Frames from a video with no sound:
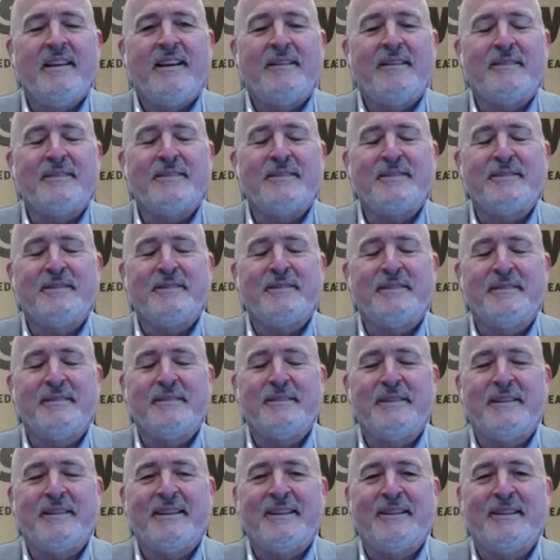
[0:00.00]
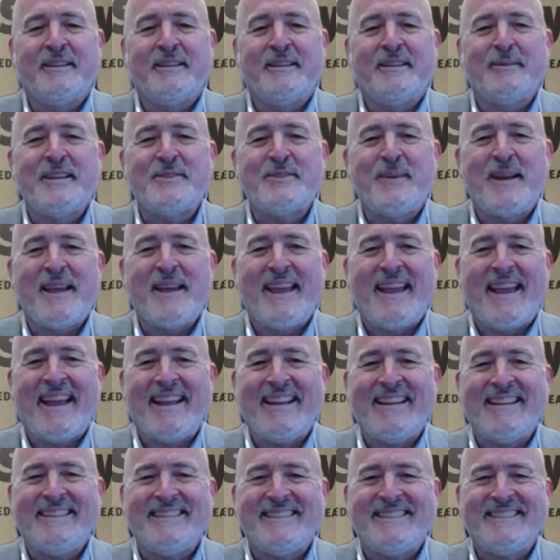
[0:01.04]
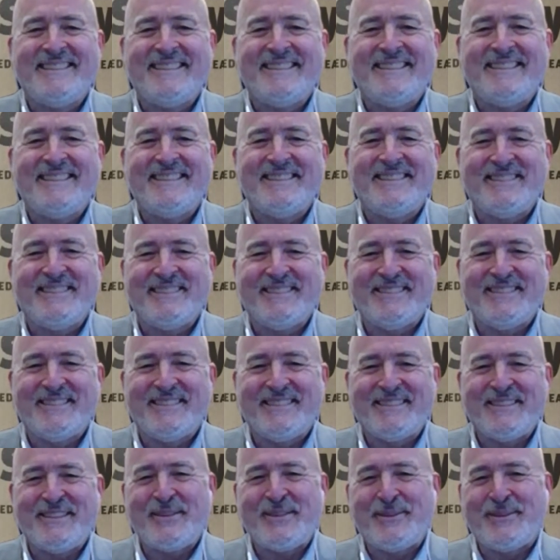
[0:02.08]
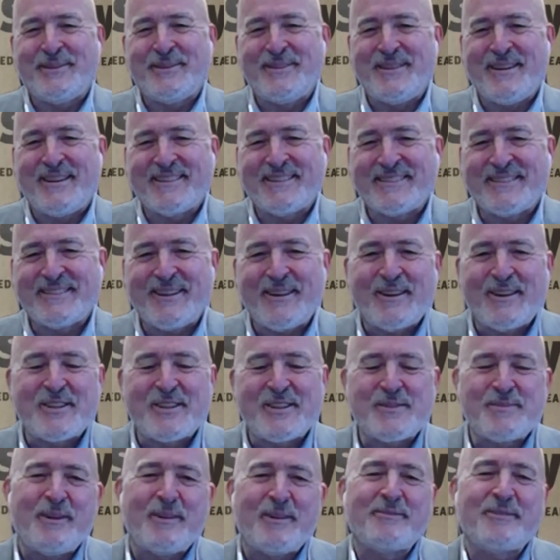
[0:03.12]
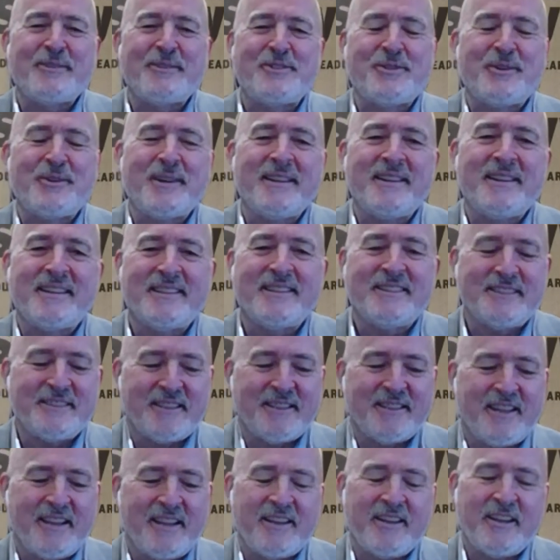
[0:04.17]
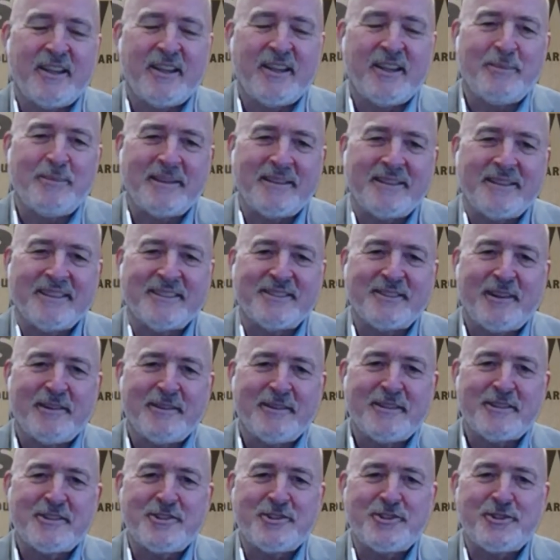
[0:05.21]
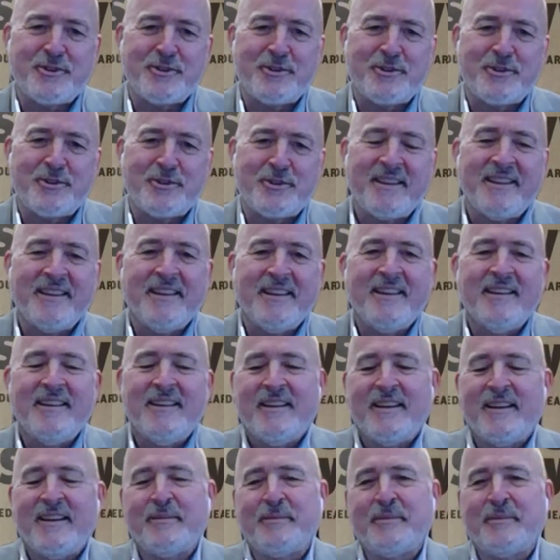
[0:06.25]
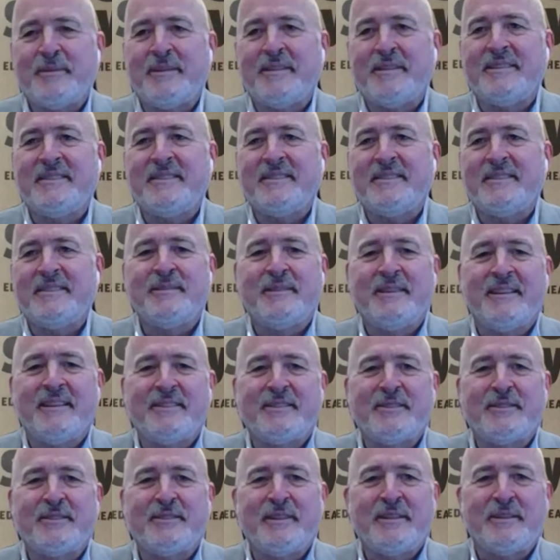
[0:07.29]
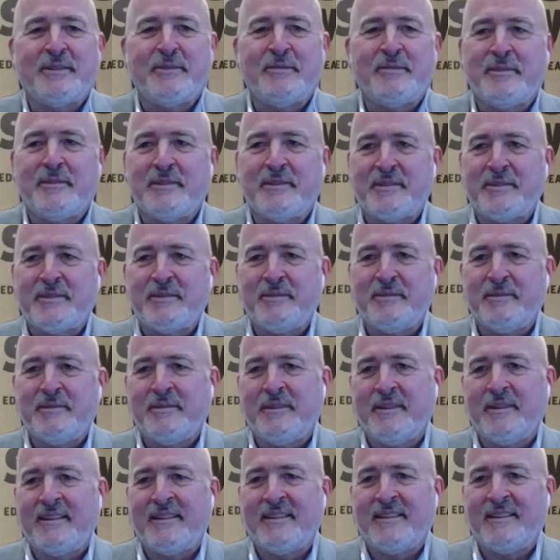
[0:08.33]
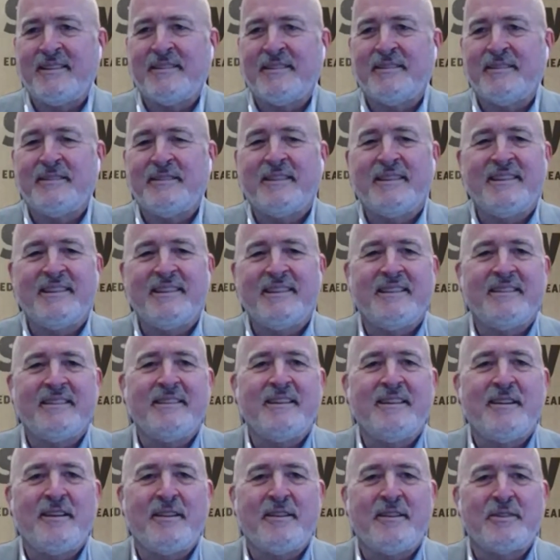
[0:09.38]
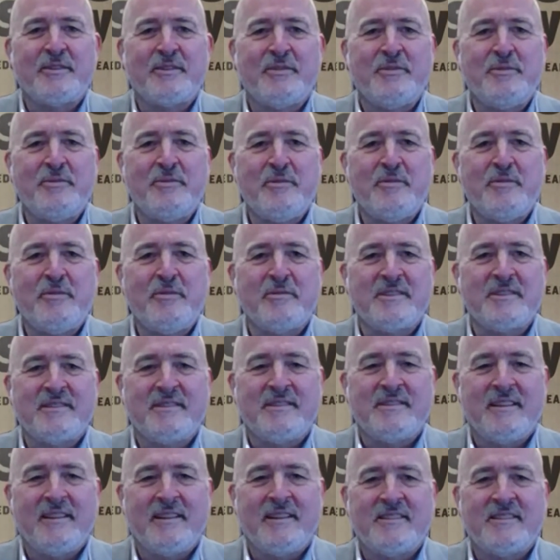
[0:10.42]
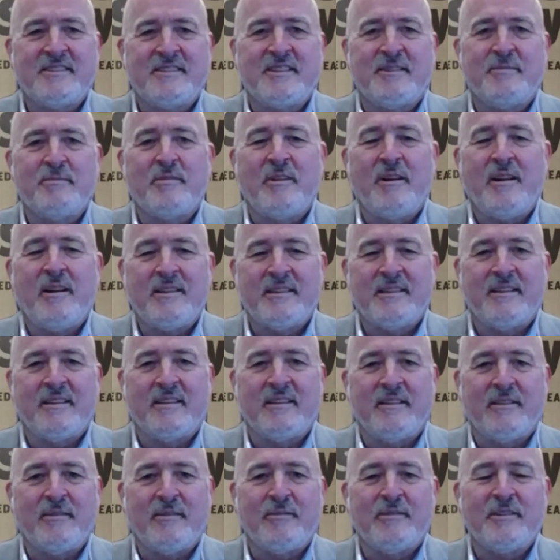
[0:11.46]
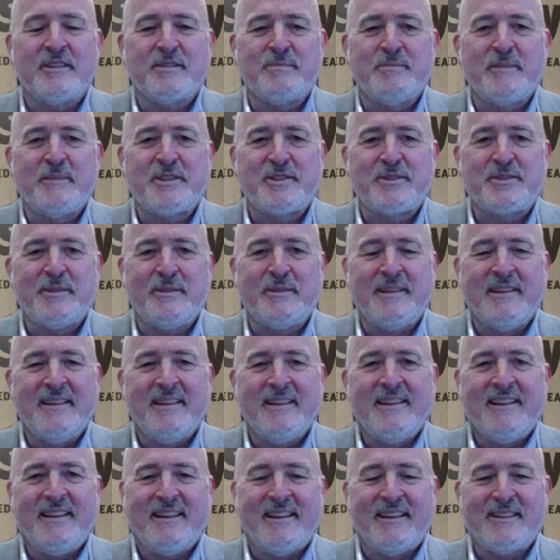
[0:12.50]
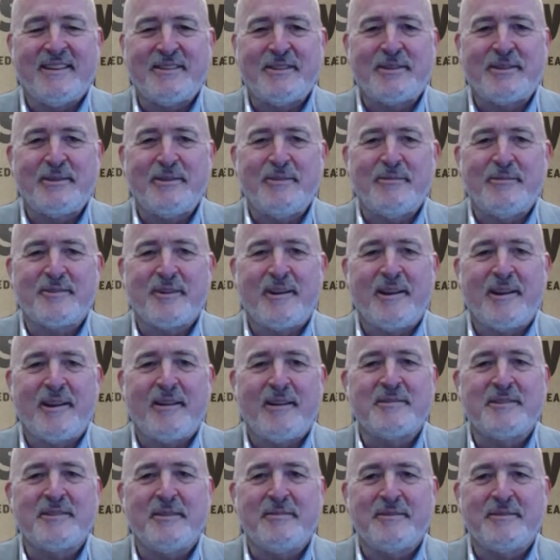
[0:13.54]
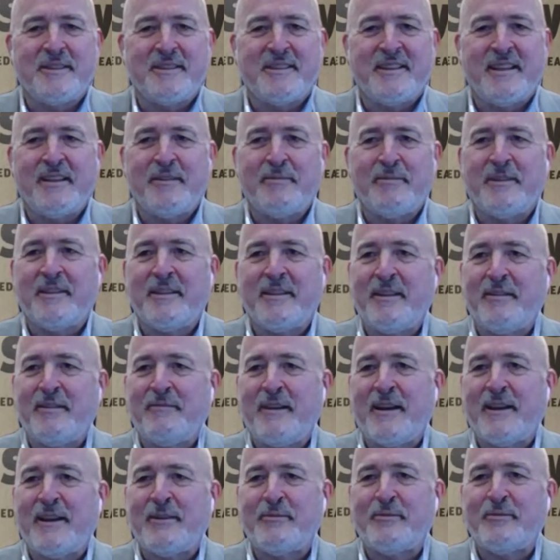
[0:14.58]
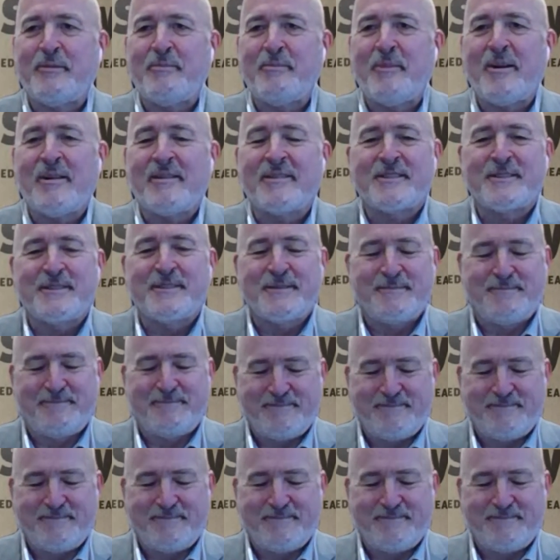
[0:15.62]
I want to uh, raise my hands to you, Dr. Archibald, for joining us today and helping us on this journey. I'm going to uh, turn it over to our, our co-host, Tom Clopton, Lawrence Mitchell, uh, to close our house out today with any final remarks.